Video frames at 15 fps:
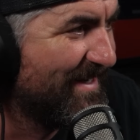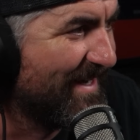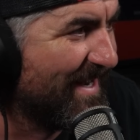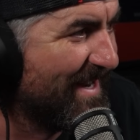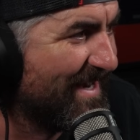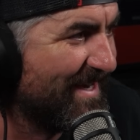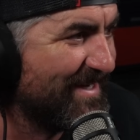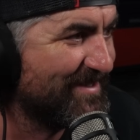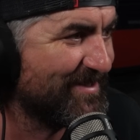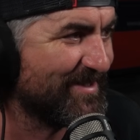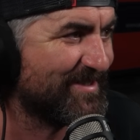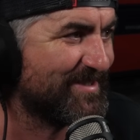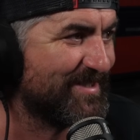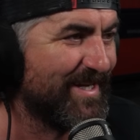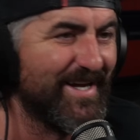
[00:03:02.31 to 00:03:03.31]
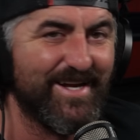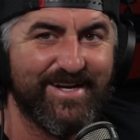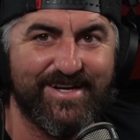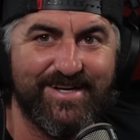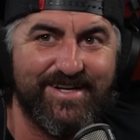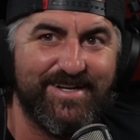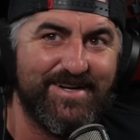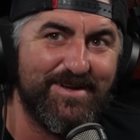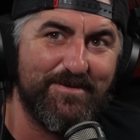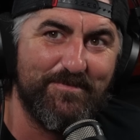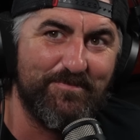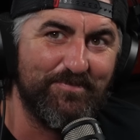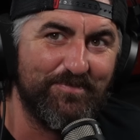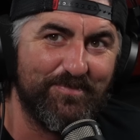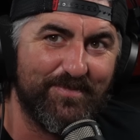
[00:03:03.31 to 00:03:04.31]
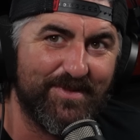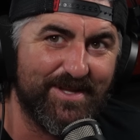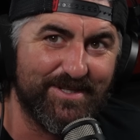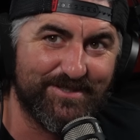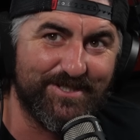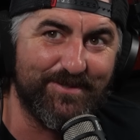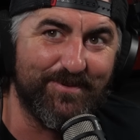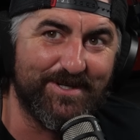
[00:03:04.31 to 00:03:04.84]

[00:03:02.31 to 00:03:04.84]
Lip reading: And he just said she